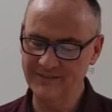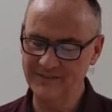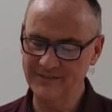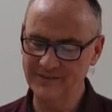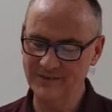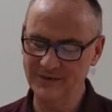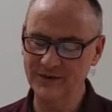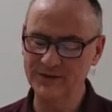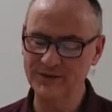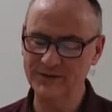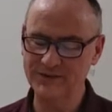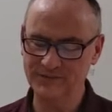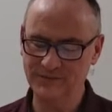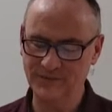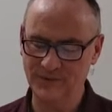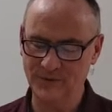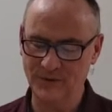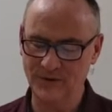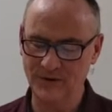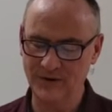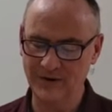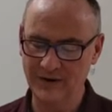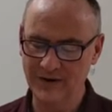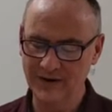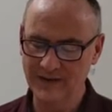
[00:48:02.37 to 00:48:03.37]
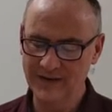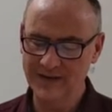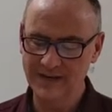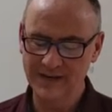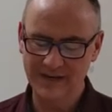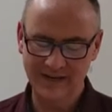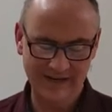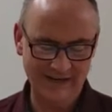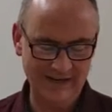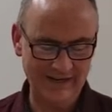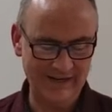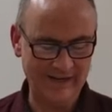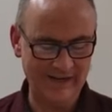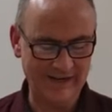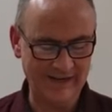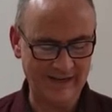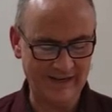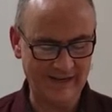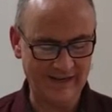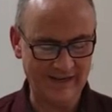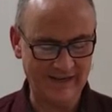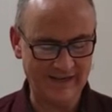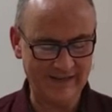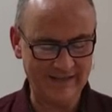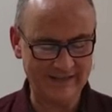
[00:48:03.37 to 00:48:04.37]
verse 4,
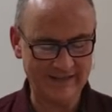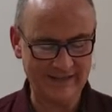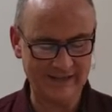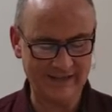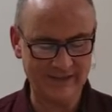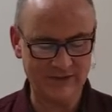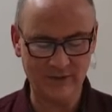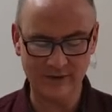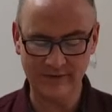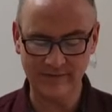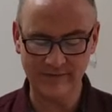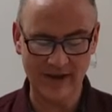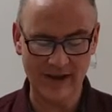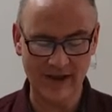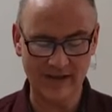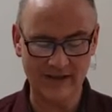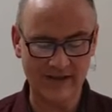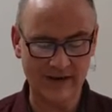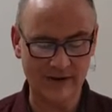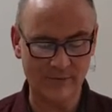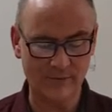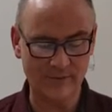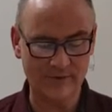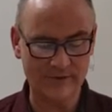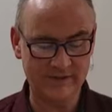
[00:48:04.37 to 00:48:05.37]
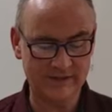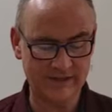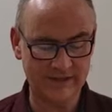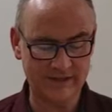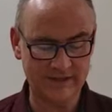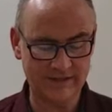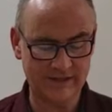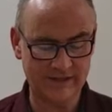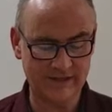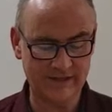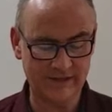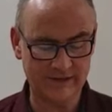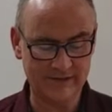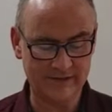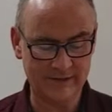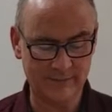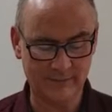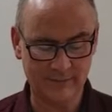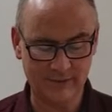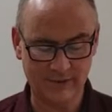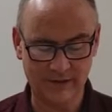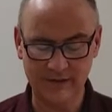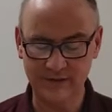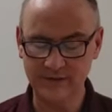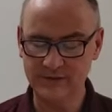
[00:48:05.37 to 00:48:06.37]
he says, You have not yet resisted unto
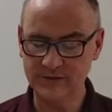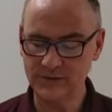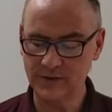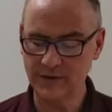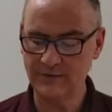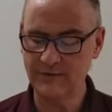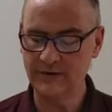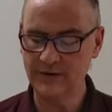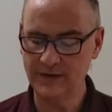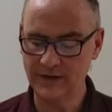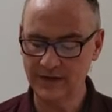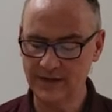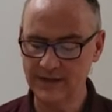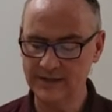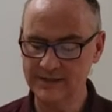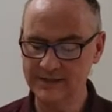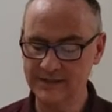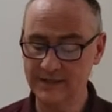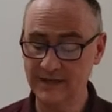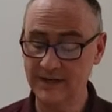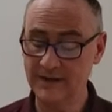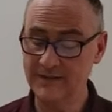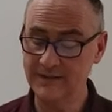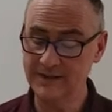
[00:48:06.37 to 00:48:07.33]
blood, striving against sin.